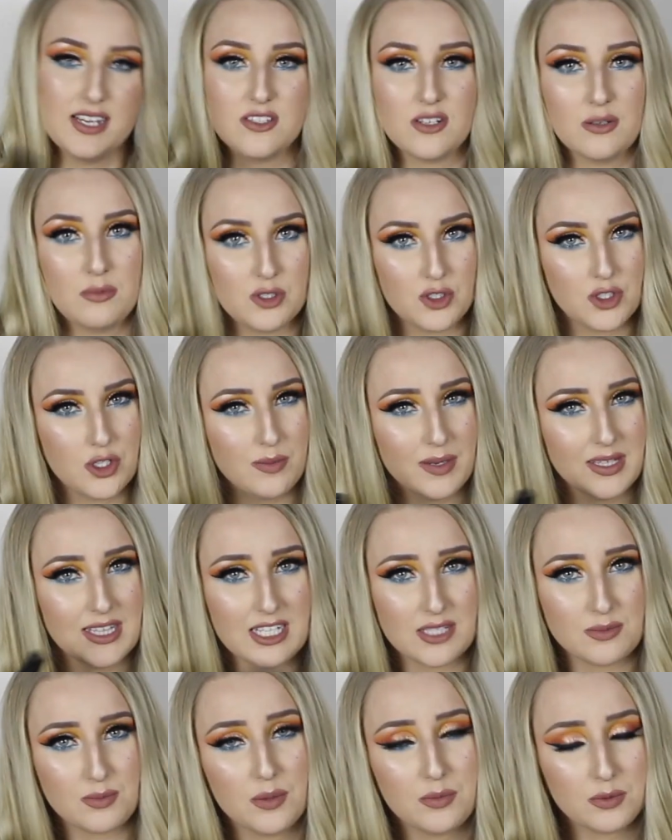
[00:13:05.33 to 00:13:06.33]
So I'm assuming
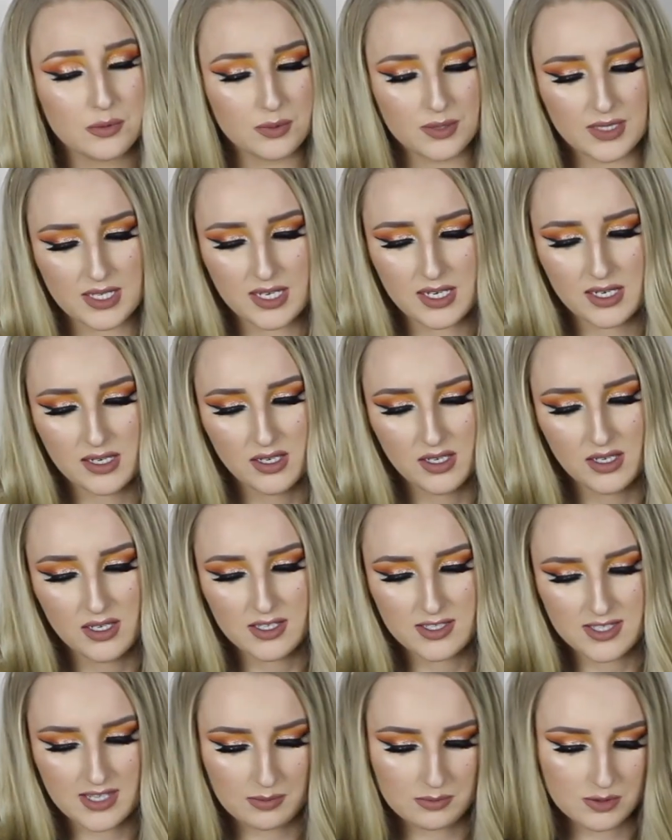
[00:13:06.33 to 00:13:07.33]
that's probably
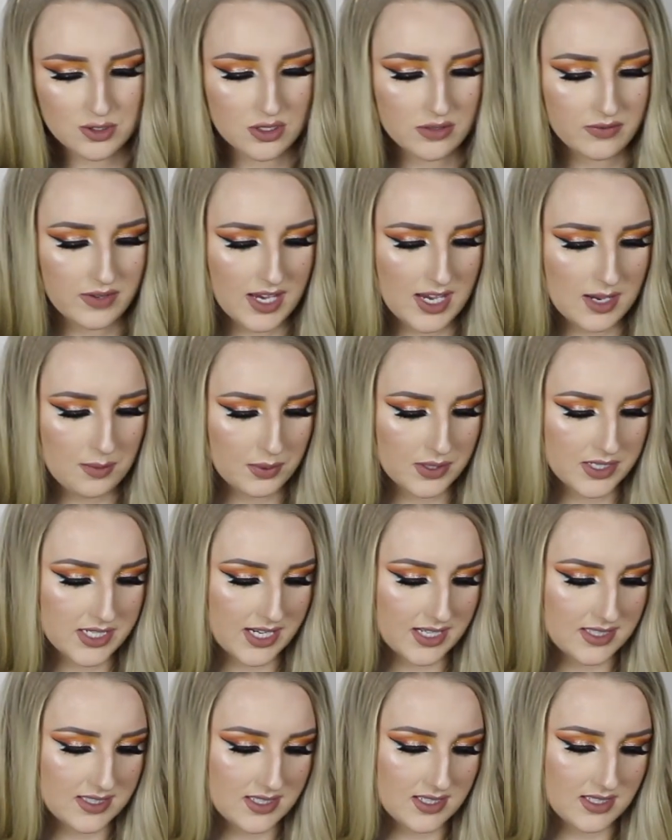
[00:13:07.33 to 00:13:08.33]
some sort of a heat
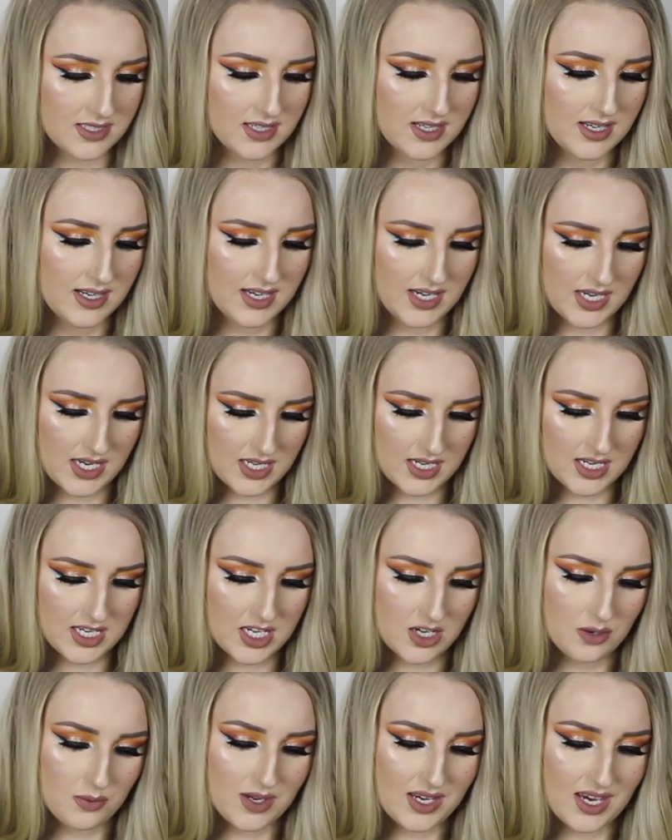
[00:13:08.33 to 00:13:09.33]
protectant. In
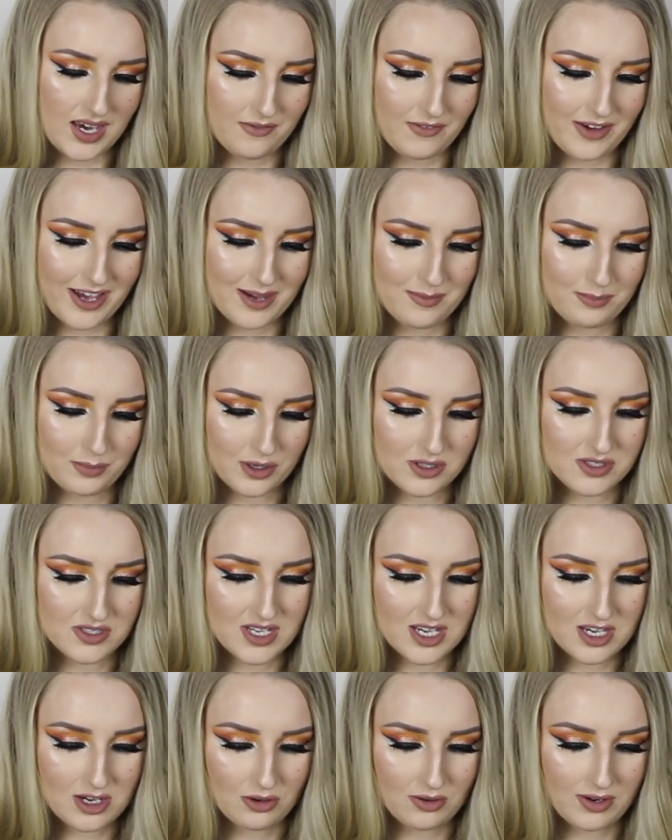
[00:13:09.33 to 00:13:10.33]
here we have a
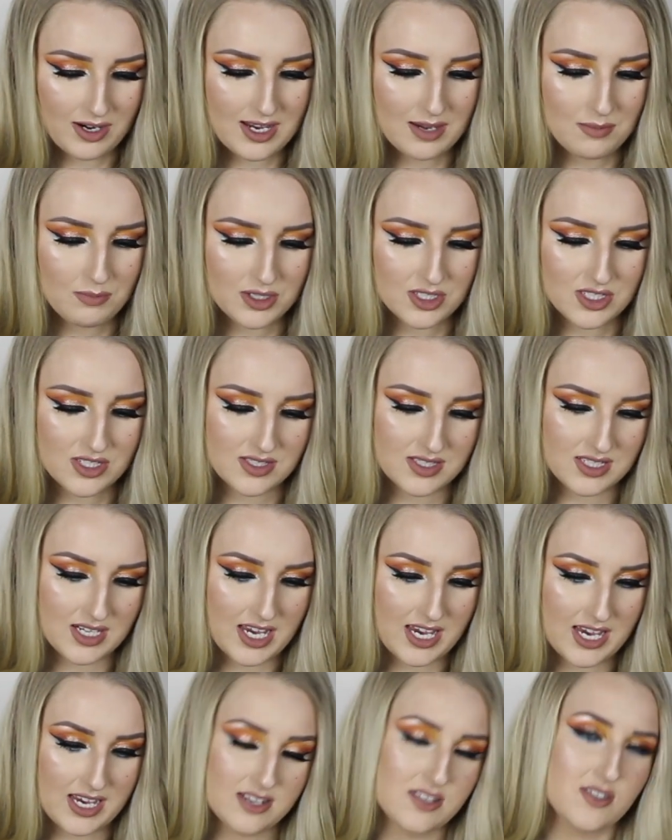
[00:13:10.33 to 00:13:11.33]
Bossy Cream, which is an
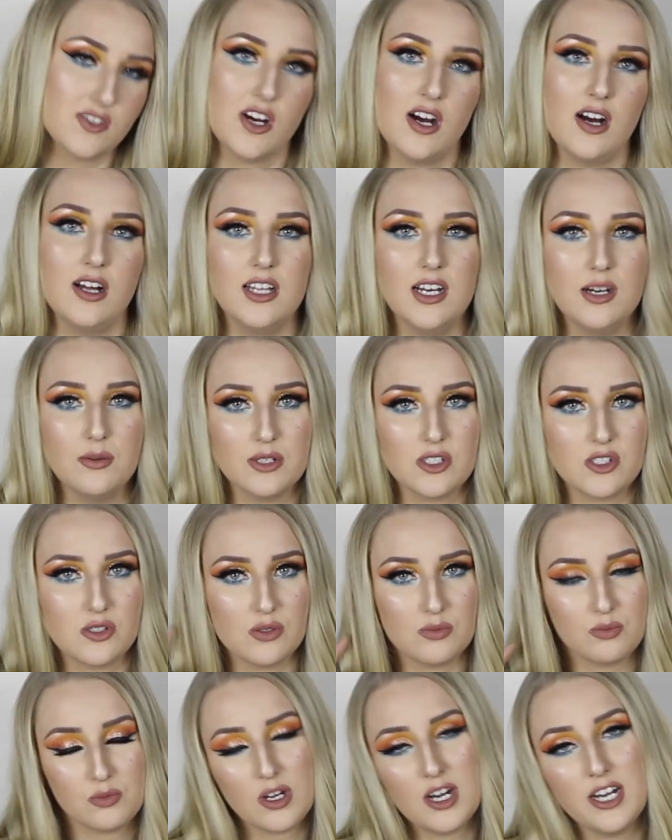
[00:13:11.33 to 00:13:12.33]
air styler, which
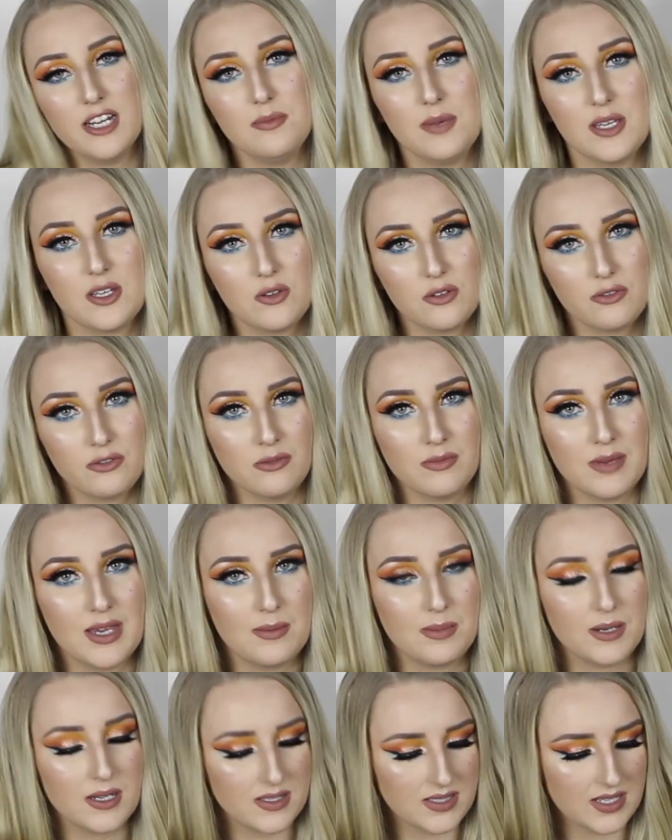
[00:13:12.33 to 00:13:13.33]
would kind of be good for
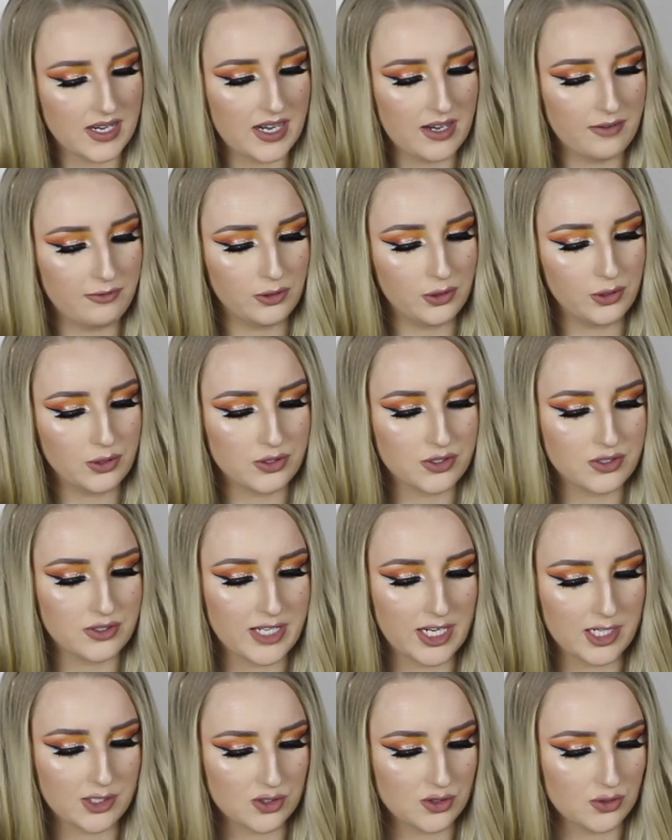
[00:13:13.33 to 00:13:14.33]
me because I have loose
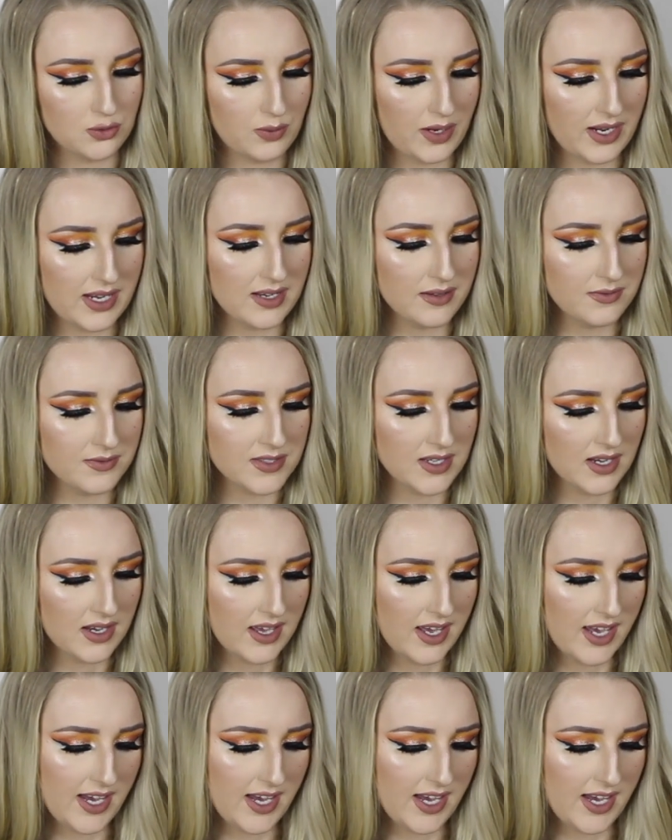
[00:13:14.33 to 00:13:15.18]
natural waves.